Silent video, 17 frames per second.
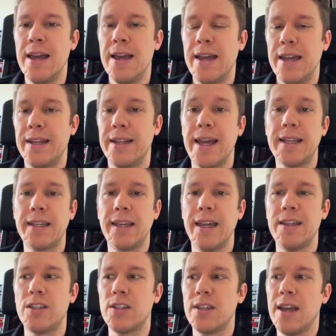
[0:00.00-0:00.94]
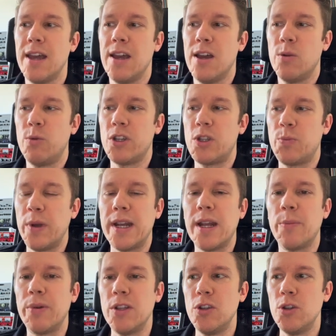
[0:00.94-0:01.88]
In that case, we spin
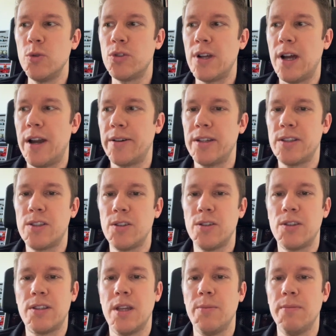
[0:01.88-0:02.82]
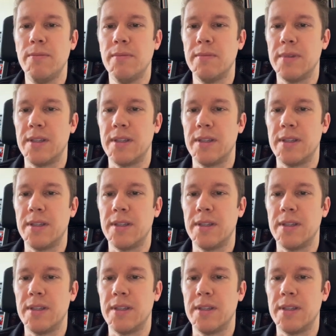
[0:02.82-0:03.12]
up a new target system.